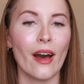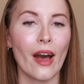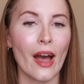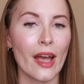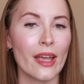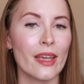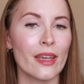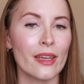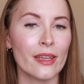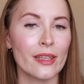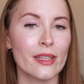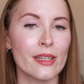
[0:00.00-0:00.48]
I
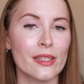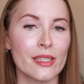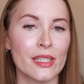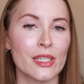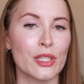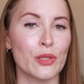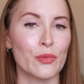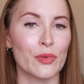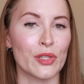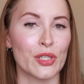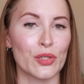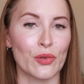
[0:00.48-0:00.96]
can
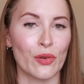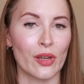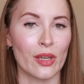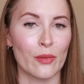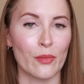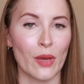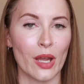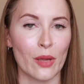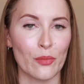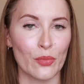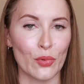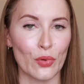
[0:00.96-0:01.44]
continue enjoying
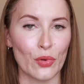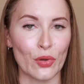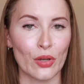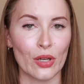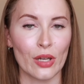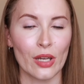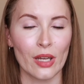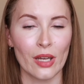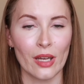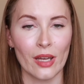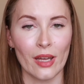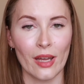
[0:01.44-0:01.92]
my book
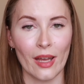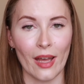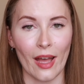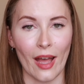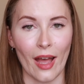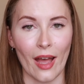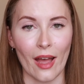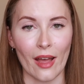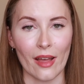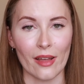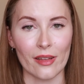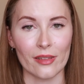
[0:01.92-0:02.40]

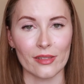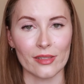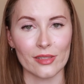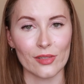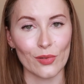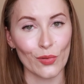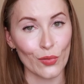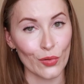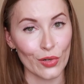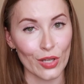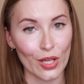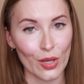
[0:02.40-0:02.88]

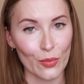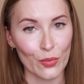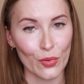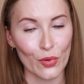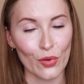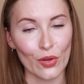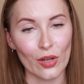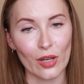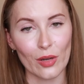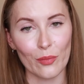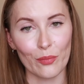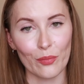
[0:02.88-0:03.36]
as
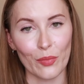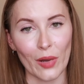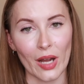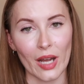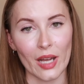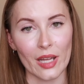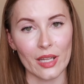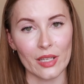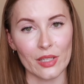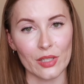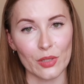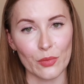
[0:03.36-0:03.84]
audiobook
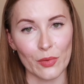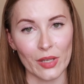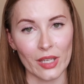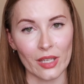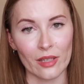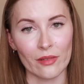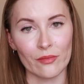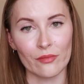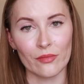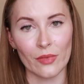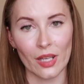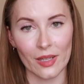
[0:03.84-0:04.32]
by
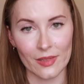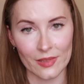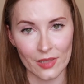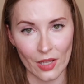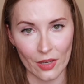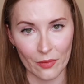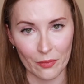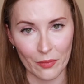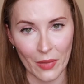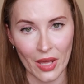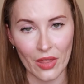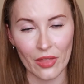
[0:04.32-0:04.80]
doing a
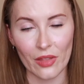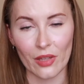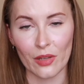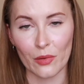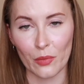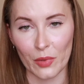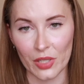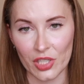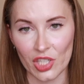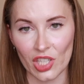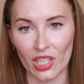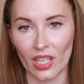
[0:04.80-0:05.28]
certain
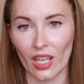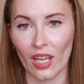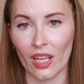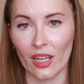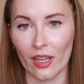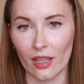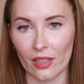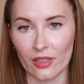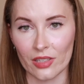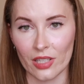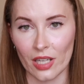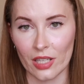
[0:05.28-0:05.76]
method, which again
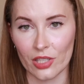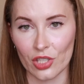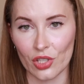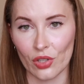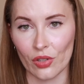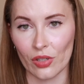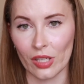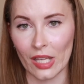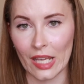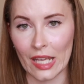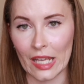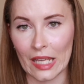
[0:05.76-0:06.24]
I'll touch
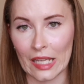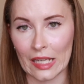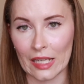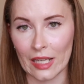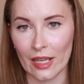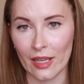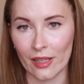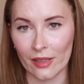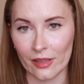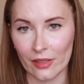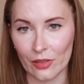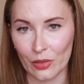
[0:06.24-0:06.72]
on in
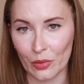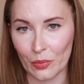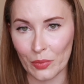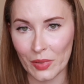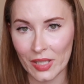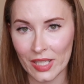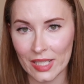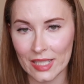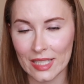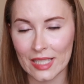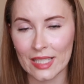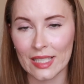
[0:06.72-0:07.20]
a little
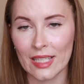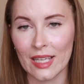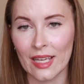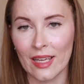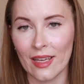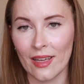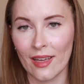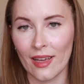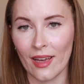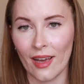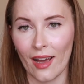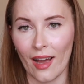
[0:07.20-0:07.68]
bit.
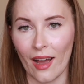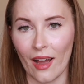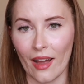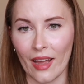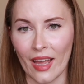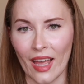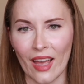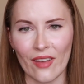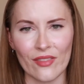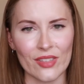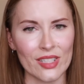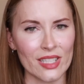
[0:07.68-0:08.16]
I
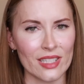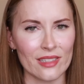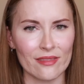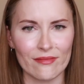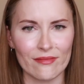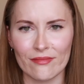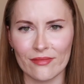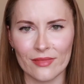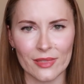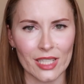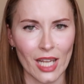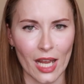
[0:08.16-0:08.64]
have
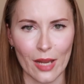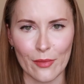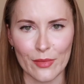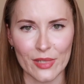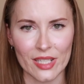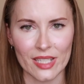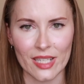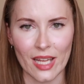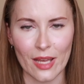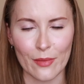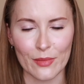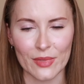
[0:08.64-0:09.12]

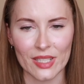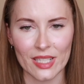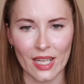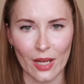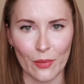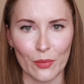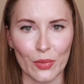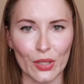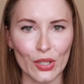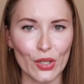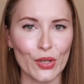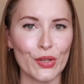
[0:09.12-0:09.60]
timestamps
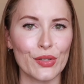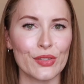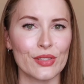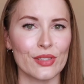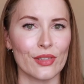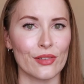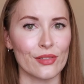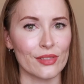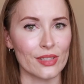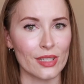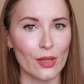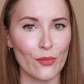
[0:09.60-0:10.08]
down below,
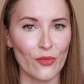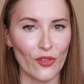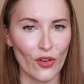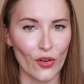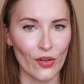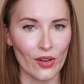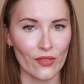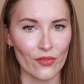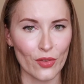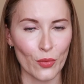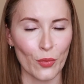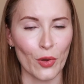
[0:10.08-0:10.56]
so skip
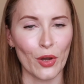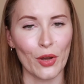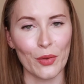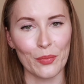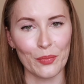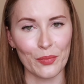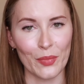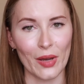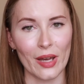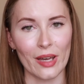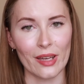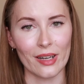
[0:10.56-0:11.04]
forward if you
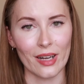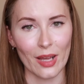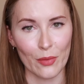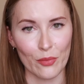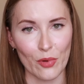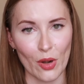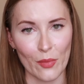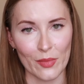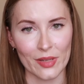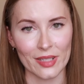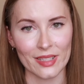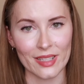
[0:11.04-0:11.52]
want, but I
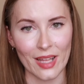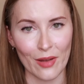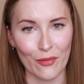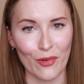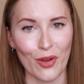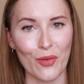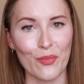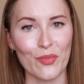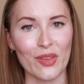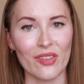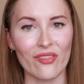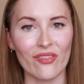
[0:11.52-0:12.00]
promise that
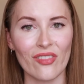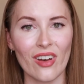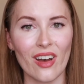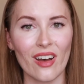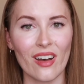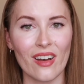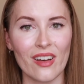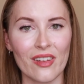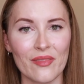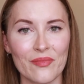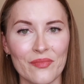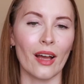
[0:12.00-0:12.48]
won't be
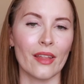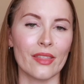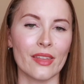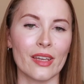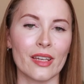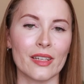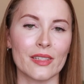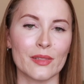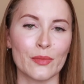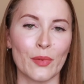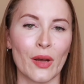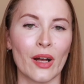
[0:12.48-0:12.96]
far. I
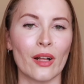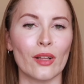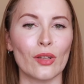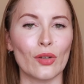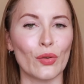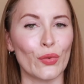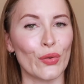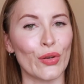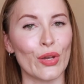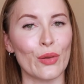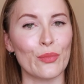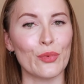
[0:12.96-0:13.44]
think as well
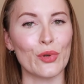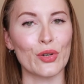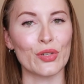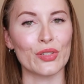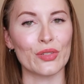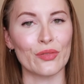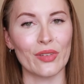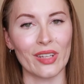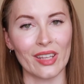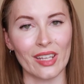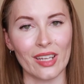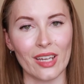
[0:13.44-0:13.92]

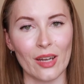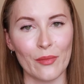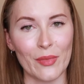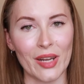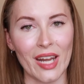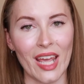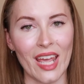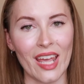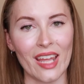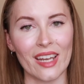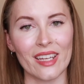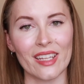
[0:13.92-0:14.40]
audiobooks really come in
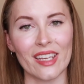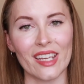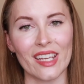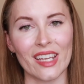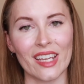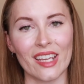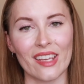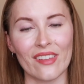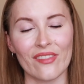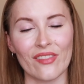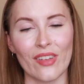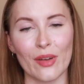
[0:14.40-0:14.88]
handy
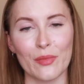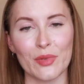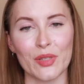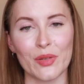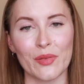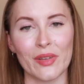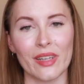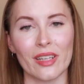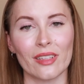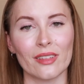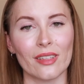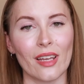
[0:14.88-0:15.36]
if I'm
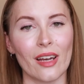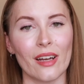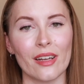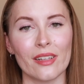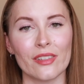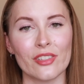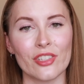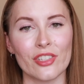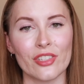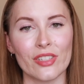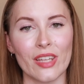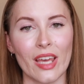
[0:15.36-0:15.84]
doing a
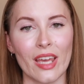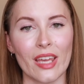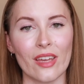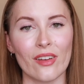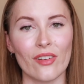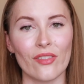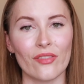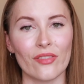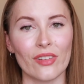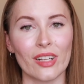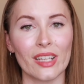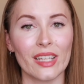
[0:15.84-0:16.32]
large day
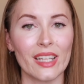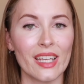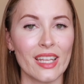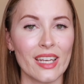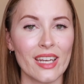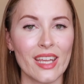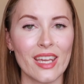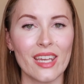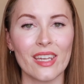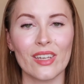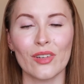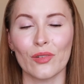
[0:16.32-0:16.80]
of
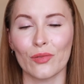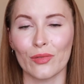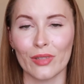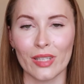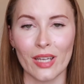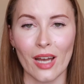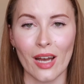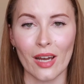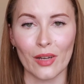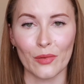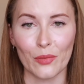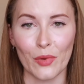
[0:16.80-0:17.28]
cleaning or
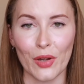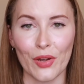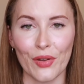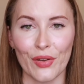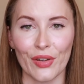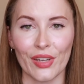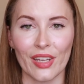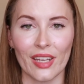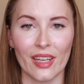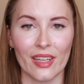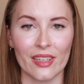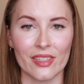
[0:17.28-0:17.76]
yard
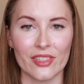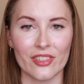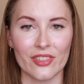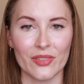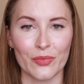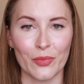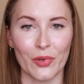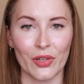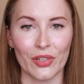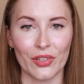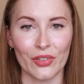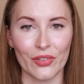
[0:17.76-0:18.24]
work and
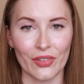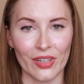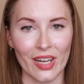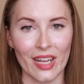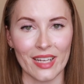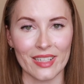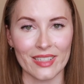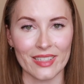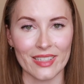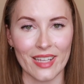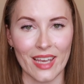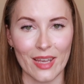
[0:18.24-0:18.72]
just want good
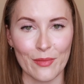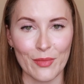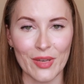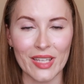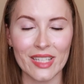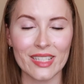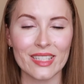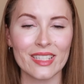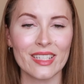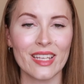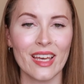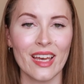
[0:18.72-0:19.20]

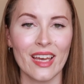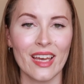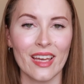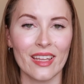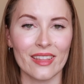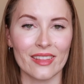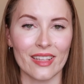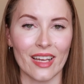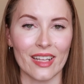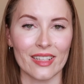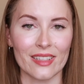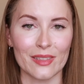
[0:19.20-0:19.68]
entertainment.
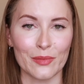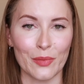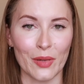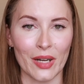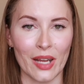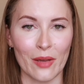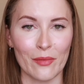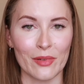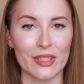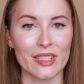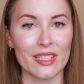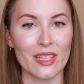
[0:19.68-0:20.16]
That's when
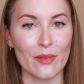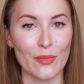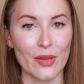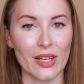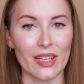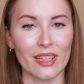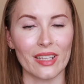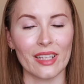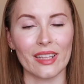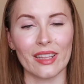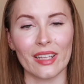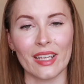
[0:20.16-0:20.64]
I would
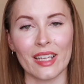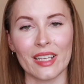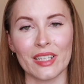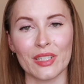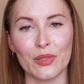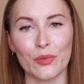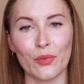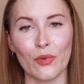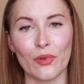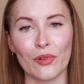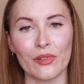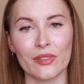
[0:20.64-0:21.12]
typically lean
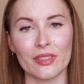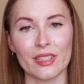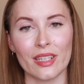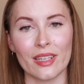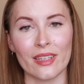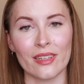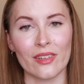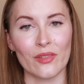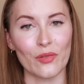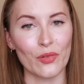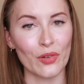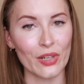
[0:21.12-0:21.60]
towards
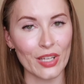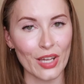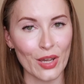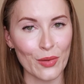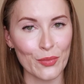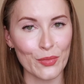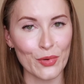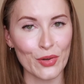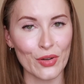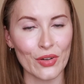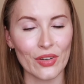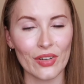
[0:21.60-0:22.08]
an
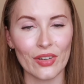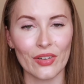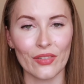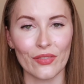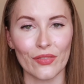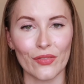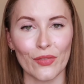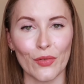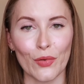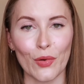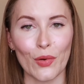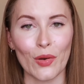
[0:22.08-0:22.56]
audiobook
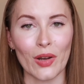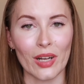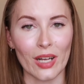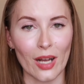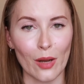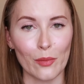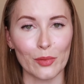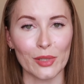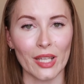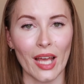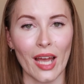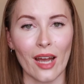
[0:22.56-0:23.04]
for a
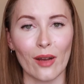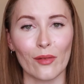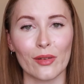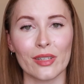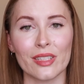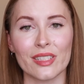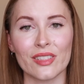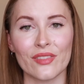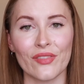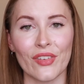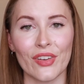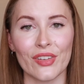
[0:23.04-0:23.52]
couple
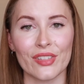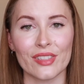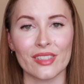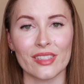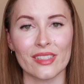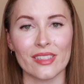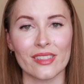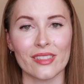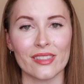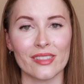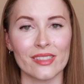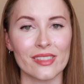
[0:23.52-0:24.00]
hours
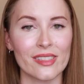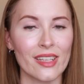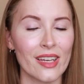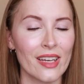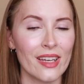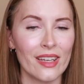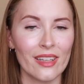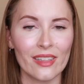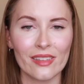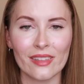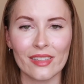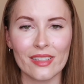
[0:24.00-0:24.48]
versus
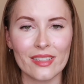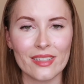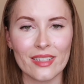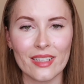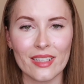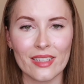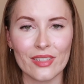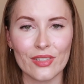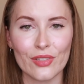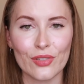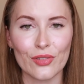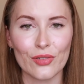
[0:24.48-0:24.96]

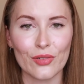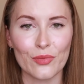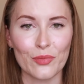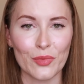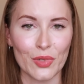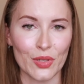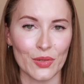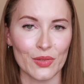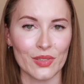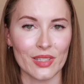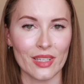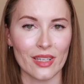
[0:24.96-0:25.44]
listening to
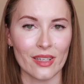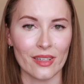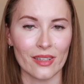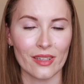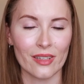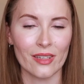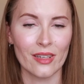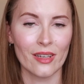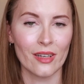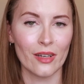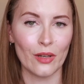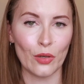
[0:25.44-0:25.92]

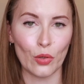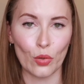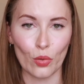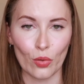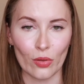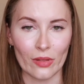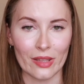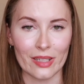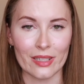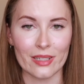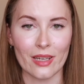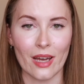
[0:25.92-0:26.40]
music
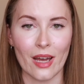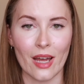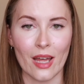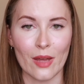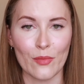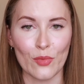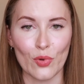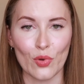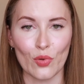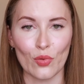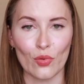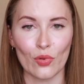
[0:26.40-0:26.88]
all the
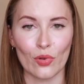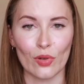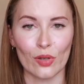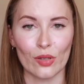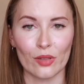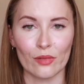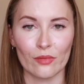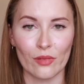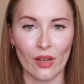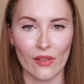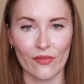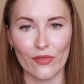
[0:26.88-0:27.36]
time
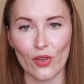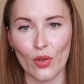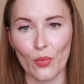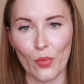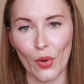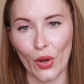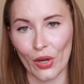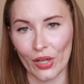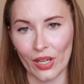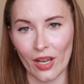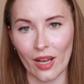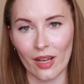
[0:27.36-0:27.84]
or a few
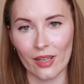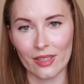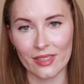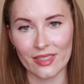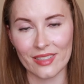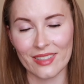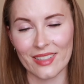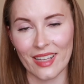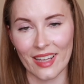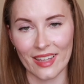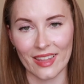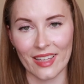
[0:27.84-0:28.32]

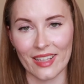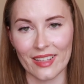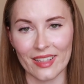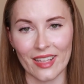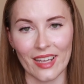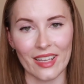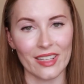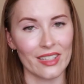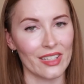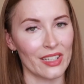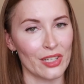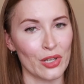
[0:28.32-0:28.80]
podcasts. I think
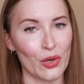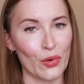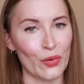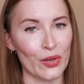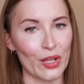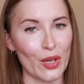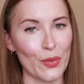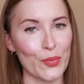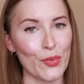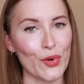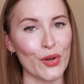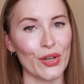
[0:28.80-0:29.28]
that an
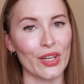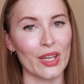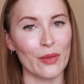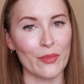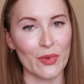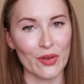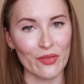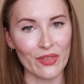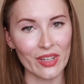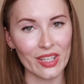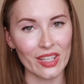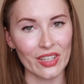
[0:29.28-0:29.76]
audiobook can
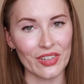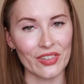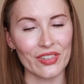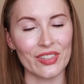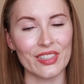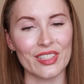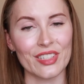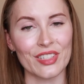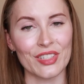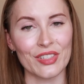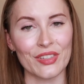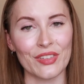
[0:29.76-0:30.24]
be really
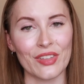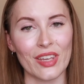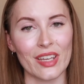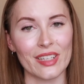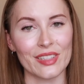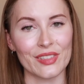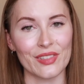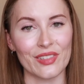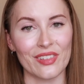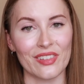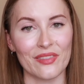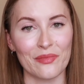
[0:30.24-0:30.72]
good to do
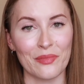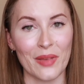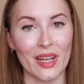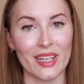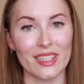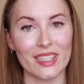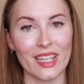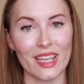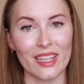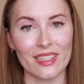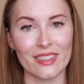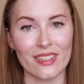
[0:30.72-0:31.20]
those sort of
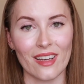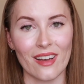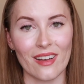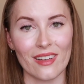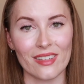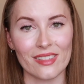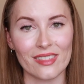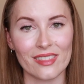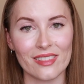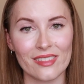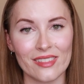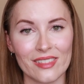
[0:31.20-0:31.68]
mundane
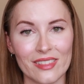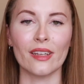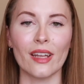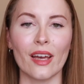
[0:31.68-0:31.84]
tasks.